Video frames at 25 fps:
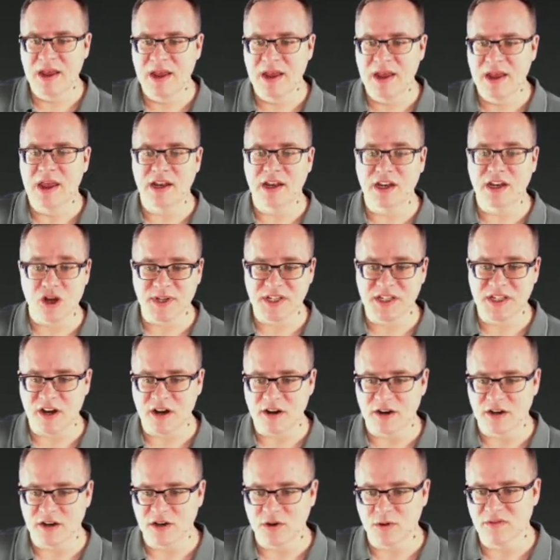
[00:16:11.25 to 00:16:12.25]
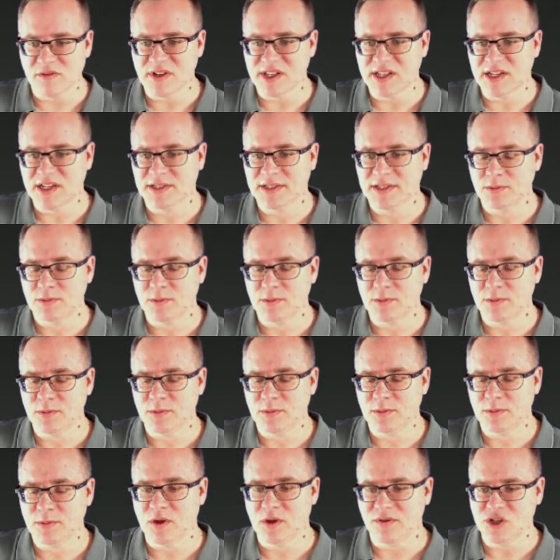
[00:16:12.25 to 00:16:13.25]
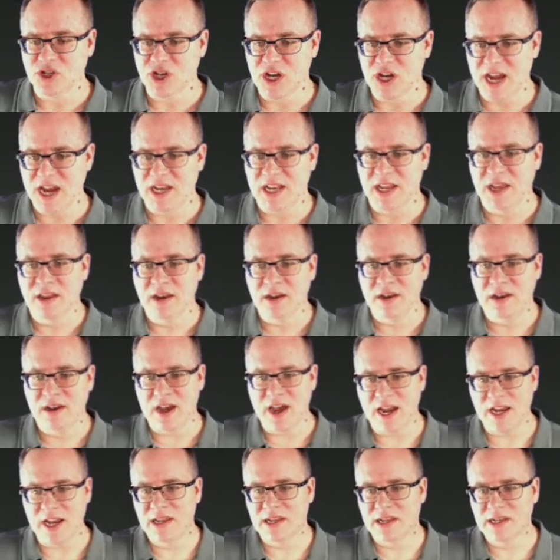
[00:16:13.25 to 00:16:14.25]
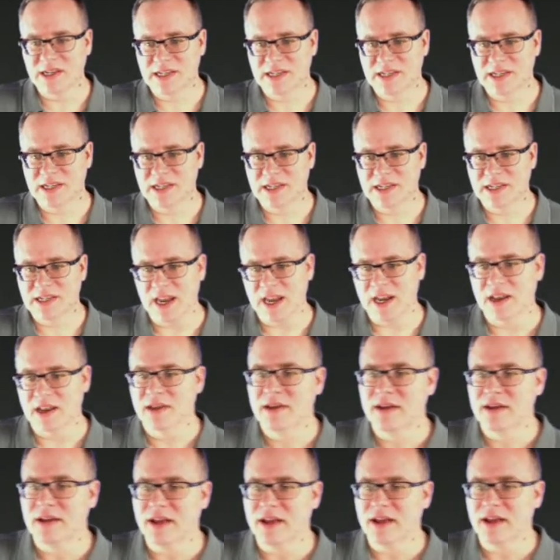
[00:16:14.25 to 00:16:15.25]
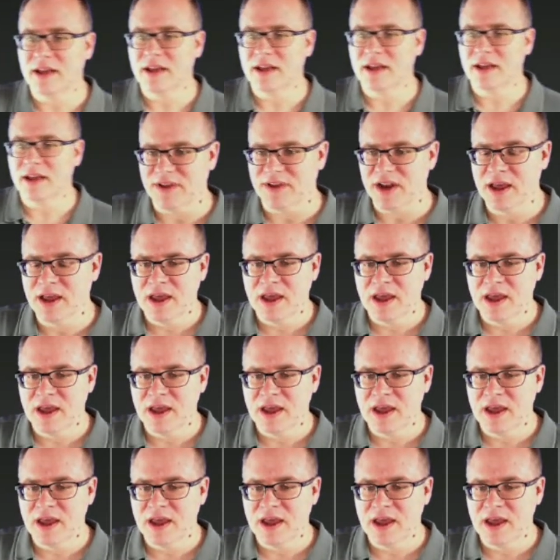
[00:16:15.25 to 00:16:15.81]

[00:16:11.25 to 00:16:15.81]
and Adobe started doing releases with ColdFusion 8, 9, 10, 11.